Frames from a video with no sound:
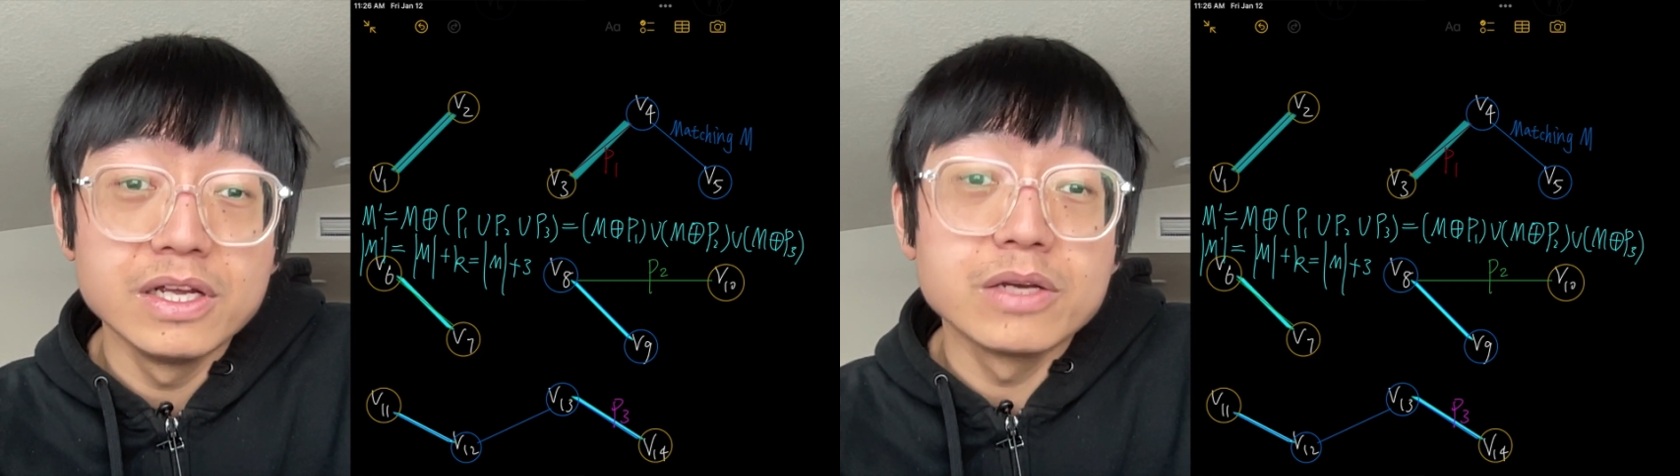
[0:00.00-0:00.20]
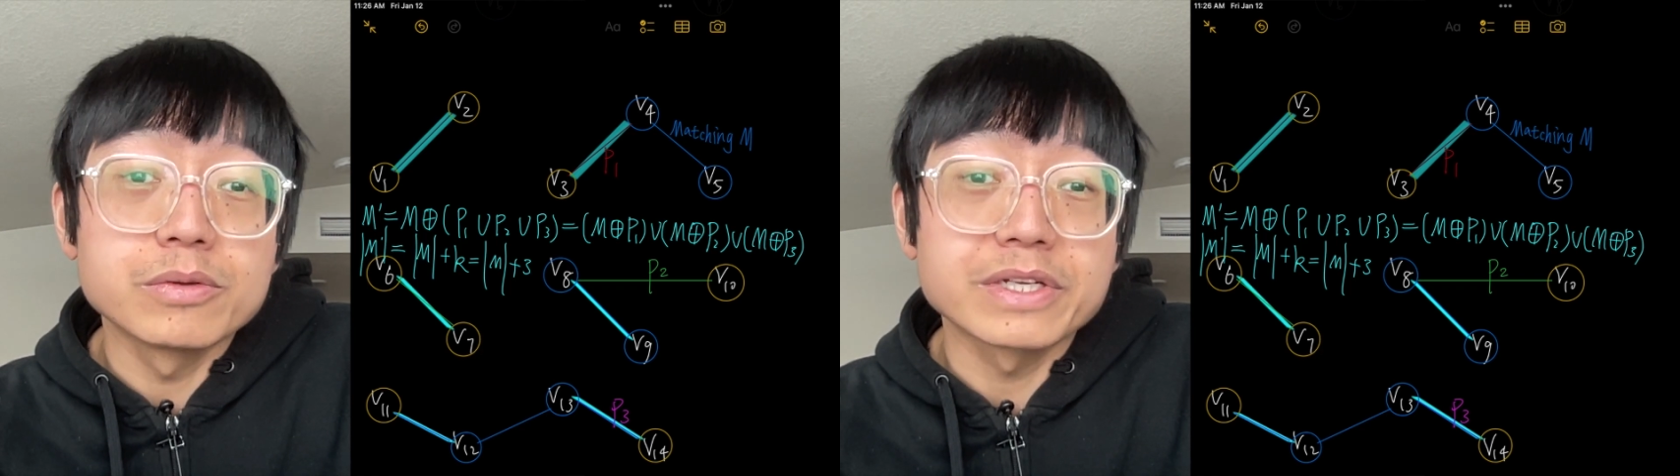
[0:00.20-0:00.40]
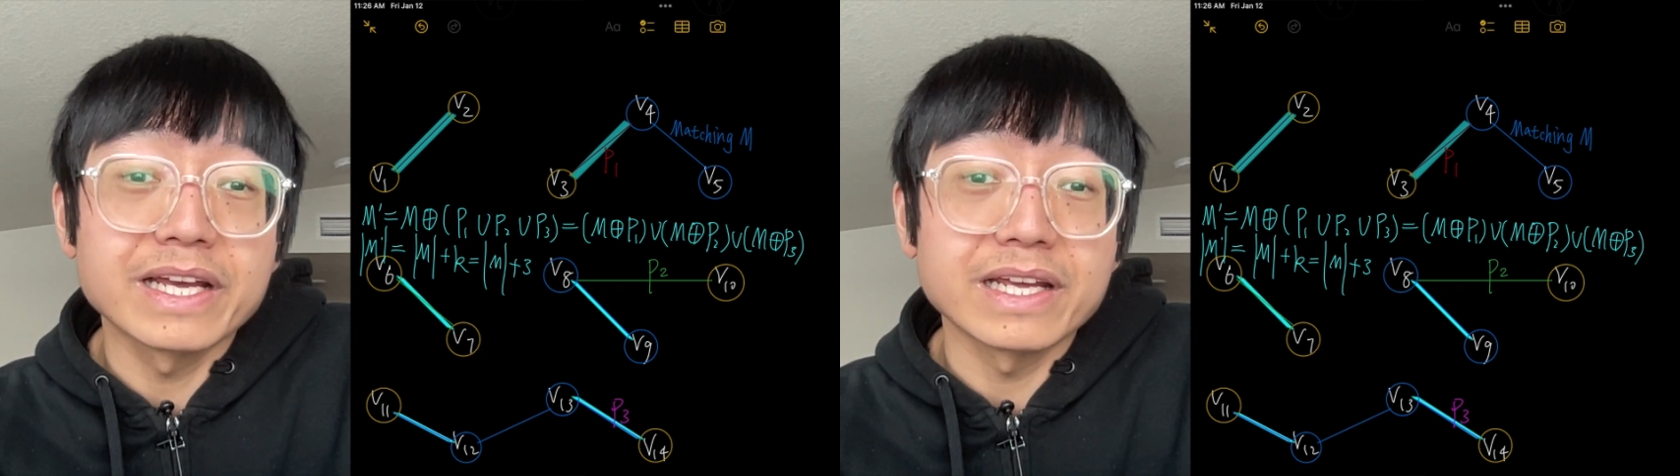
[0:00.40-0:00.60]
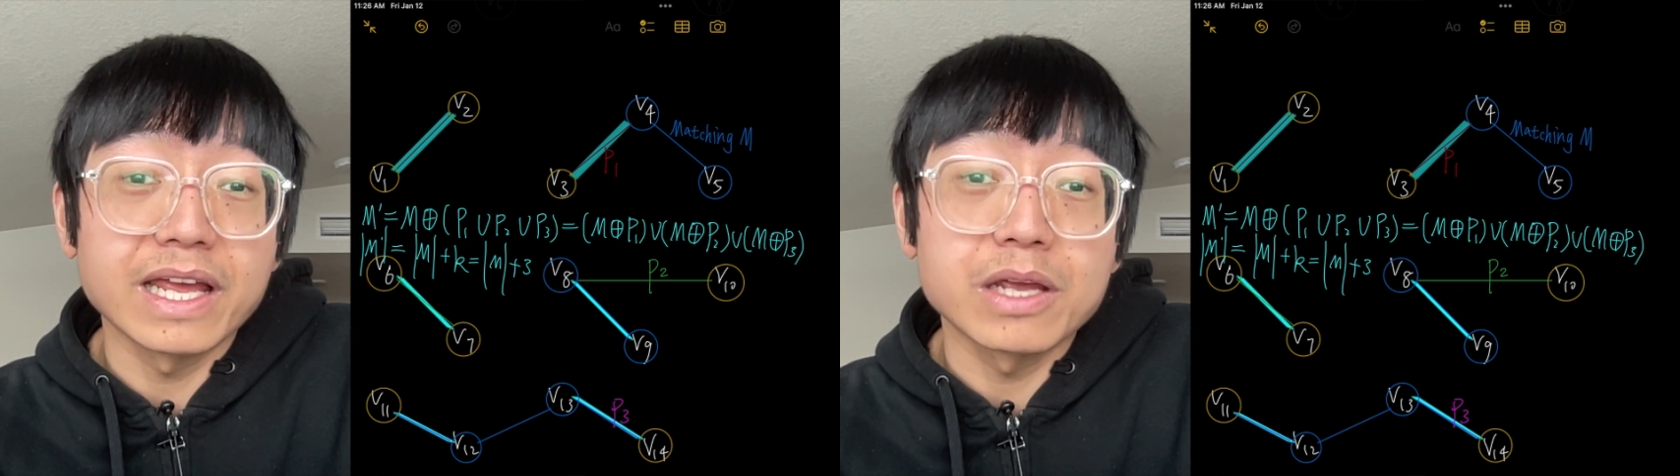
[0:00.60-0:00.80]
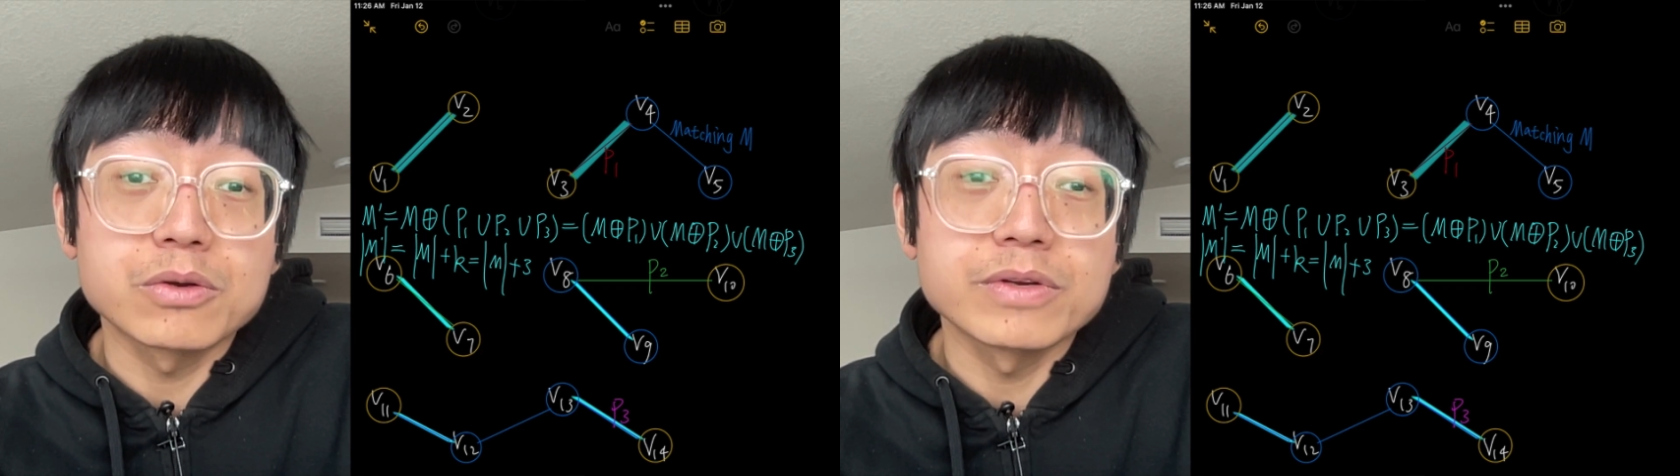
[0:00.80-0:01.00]
which can
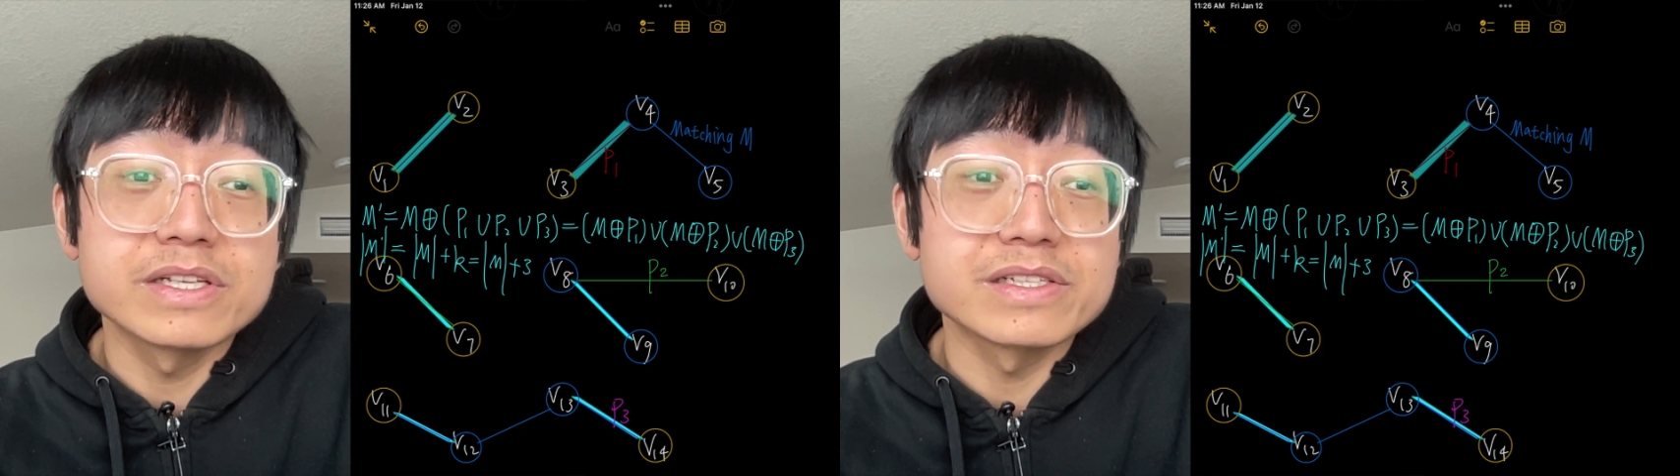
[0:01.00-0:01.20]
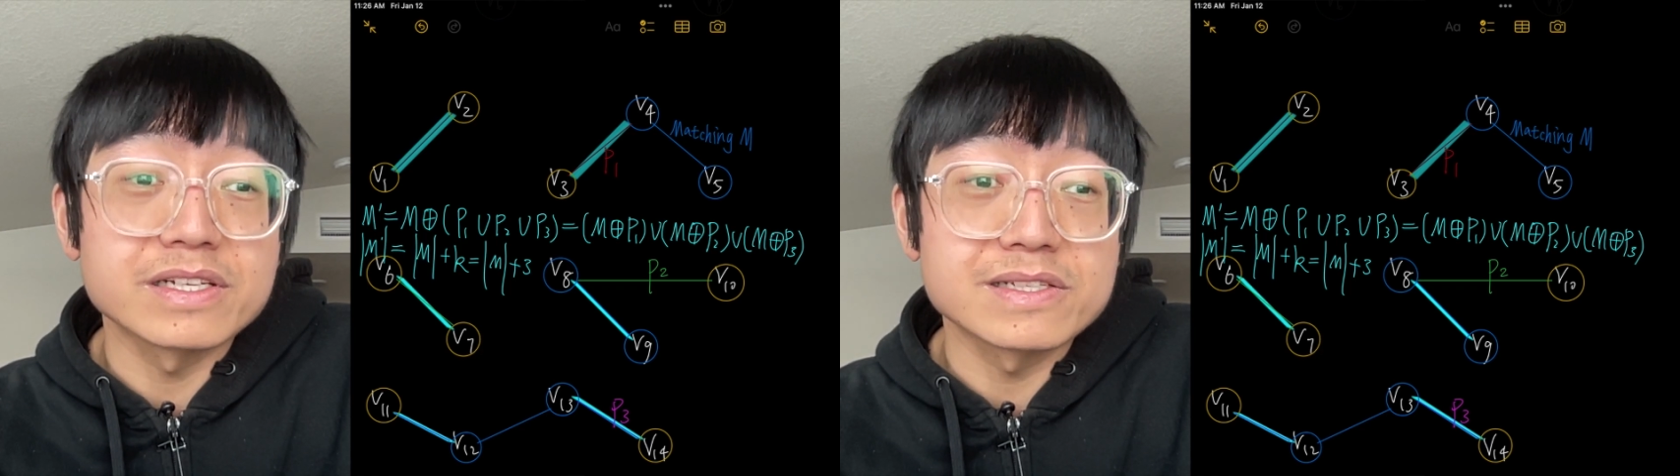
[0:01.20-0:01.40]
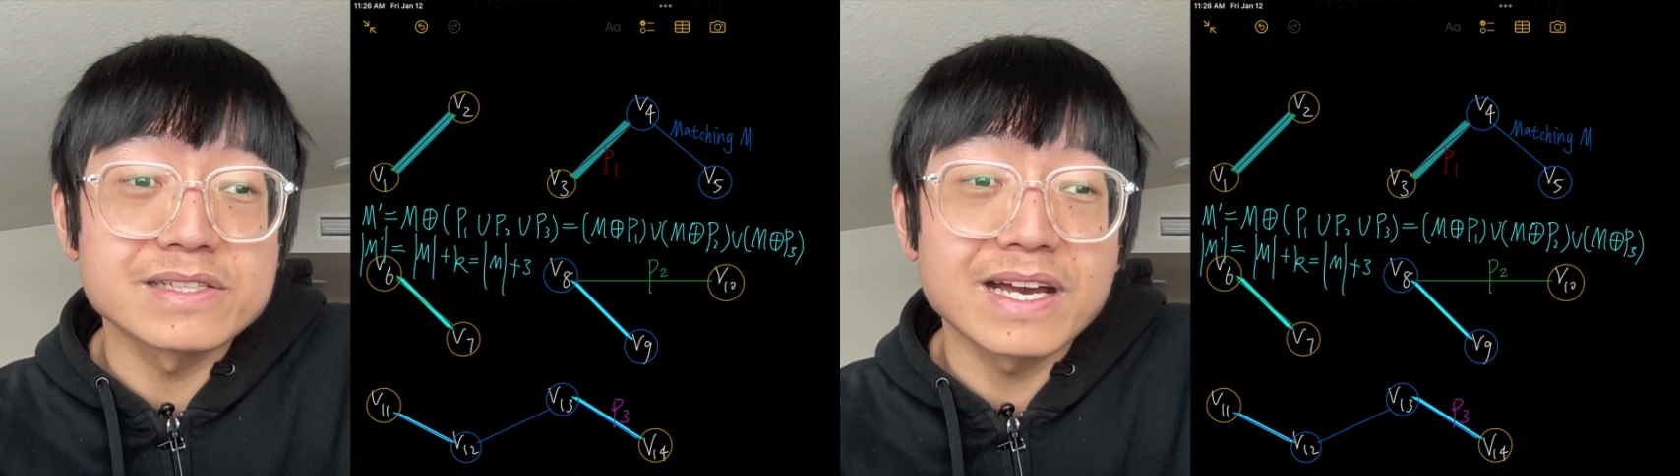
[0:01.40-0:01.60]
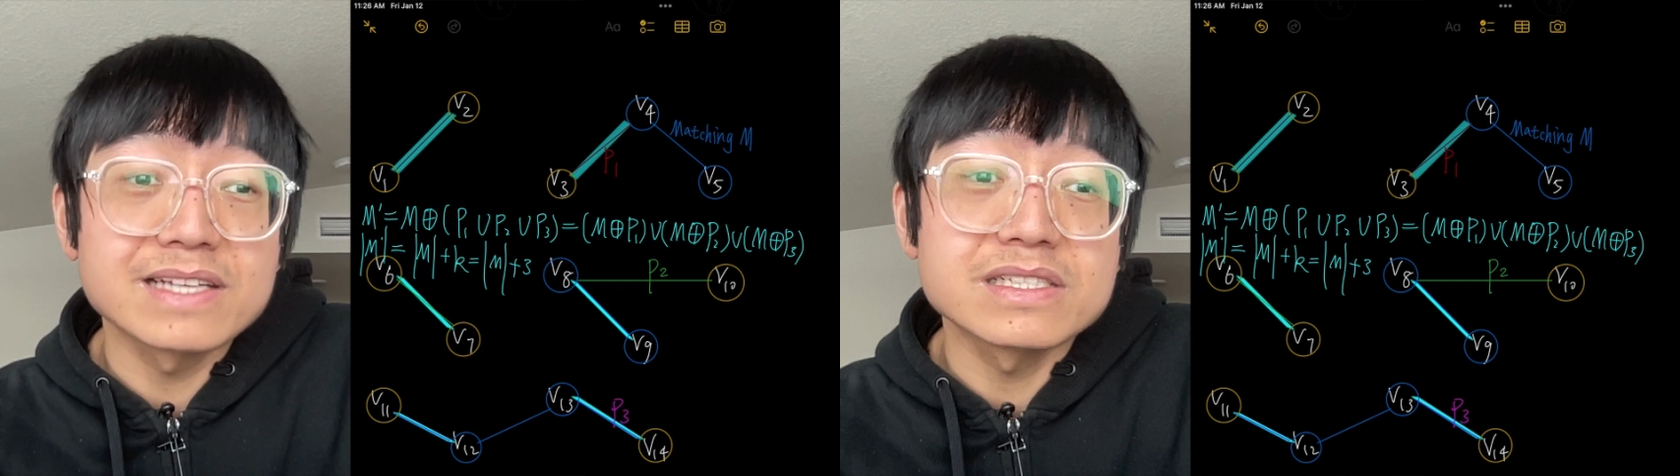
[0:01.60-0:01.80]
increase the size